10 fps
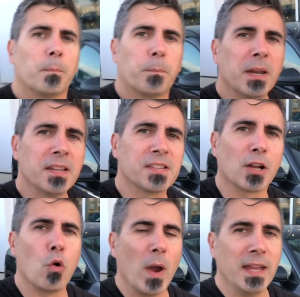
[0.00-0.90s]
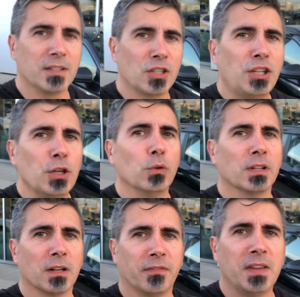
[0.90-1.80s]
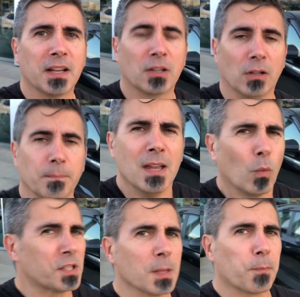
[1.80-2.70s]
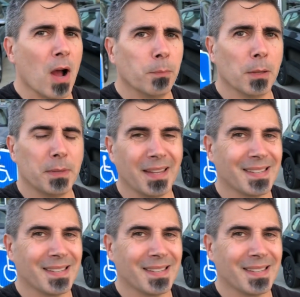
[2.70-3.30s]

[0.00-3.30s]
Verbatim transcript: But it is a quaint, cute little vehicle. What's the problem then?